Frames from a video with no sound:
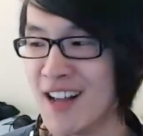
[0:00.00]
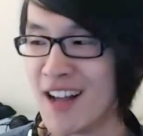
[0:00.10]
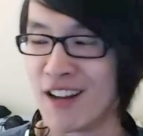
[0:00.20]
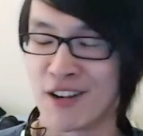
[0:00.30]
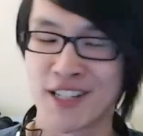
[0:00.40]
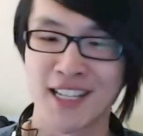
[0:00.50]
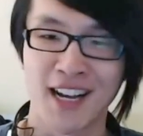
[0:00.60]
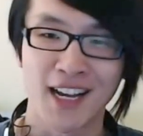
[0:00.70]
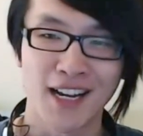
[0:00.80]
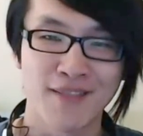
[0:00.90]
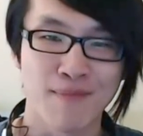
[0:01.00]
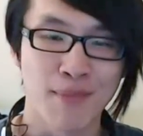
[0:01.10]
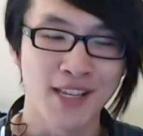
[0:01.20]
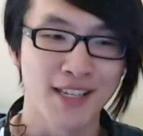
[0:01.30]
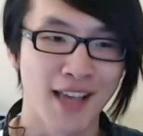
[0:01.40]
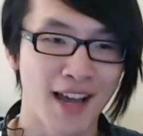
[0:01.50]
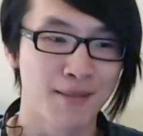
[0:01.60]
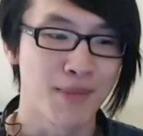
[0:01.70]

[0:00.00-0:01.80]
And honestly, I kind of miss that,